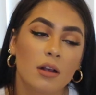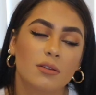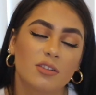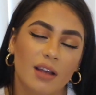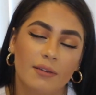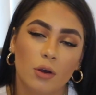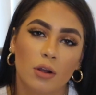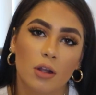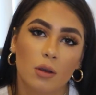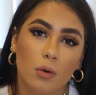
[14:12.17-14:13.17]
So I just have it on
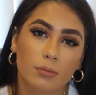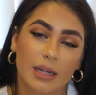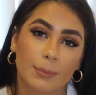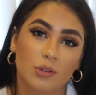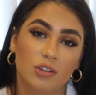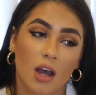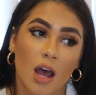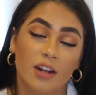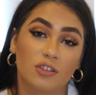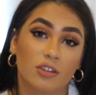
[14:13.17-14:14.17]
a lukewarm temperature
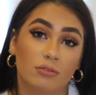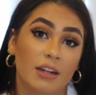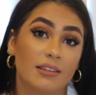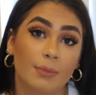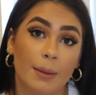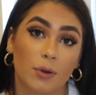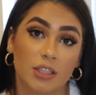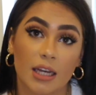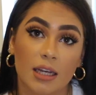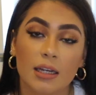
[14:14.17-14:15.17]
and just rinse my
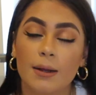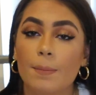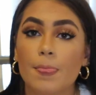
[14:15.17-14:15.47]
body.